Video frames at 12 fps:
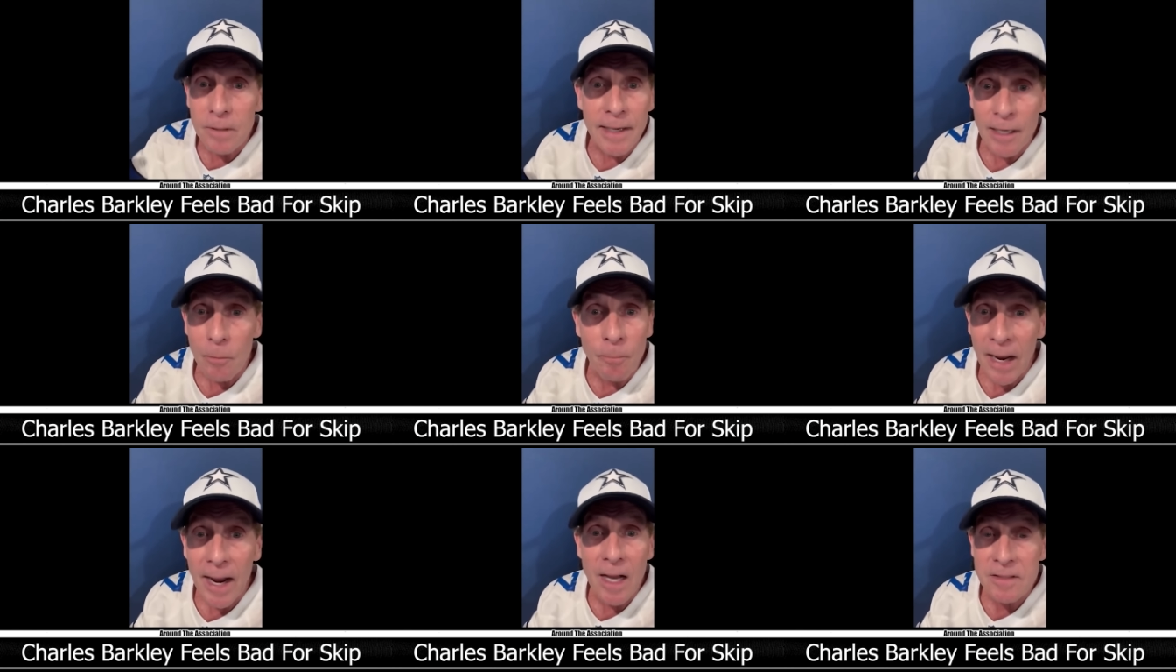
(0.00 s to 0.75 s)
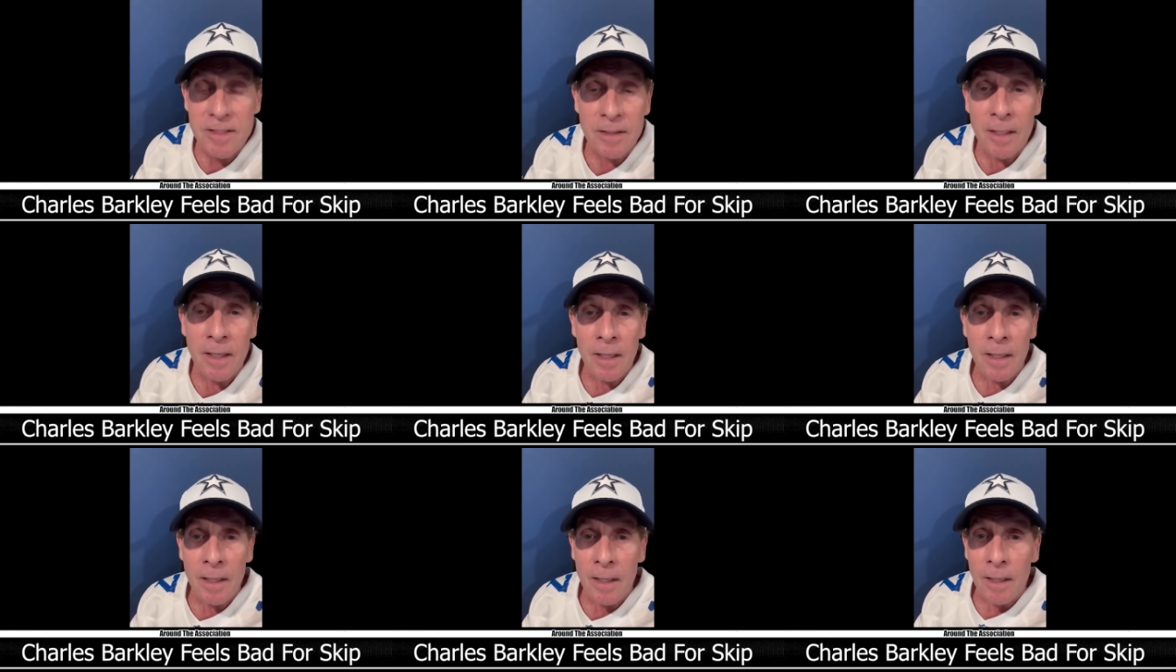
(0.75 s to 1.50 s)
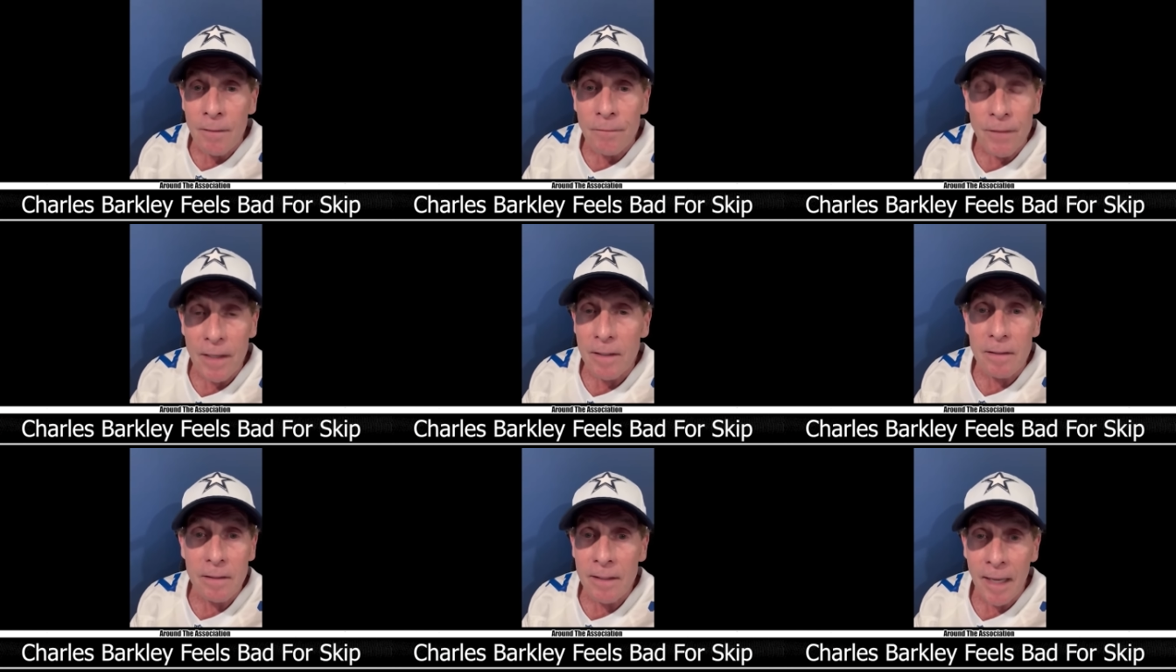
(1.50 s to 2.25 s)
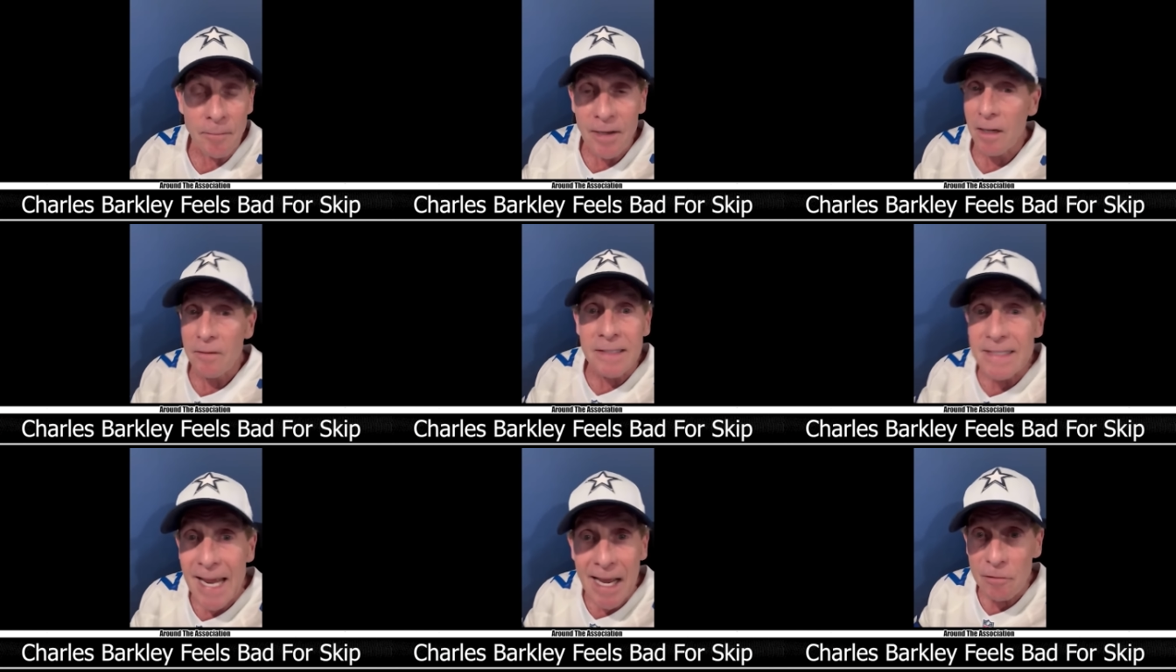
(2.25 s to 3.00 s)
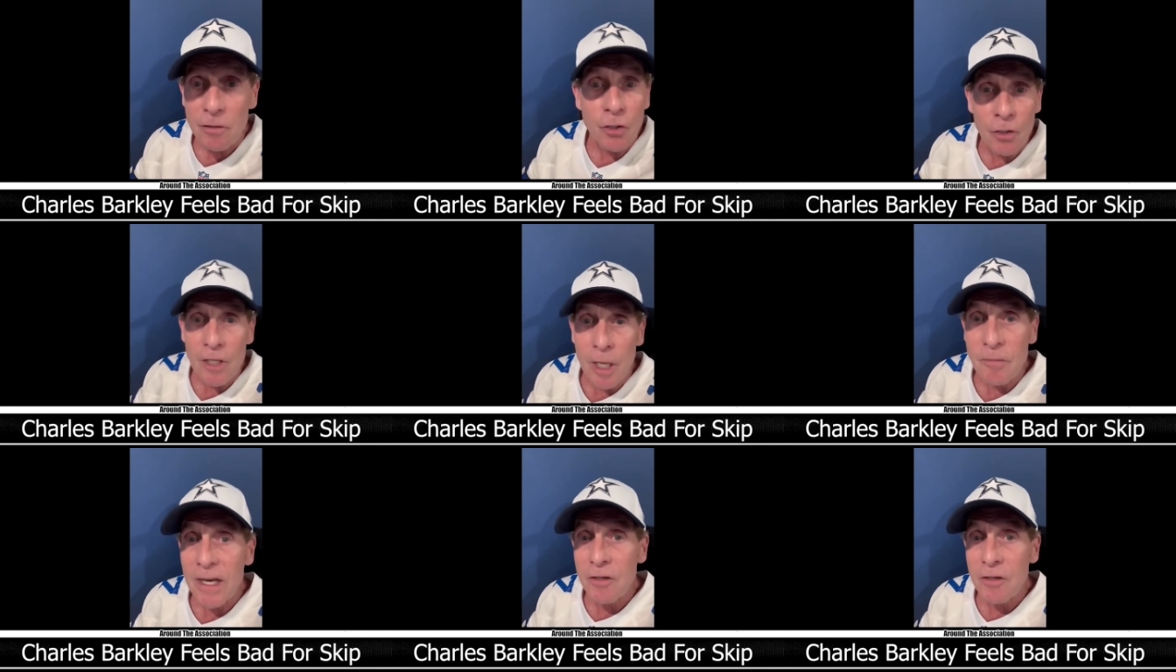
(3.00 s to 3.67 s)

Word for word: Skip, his latest commentary about Skip may surprise you.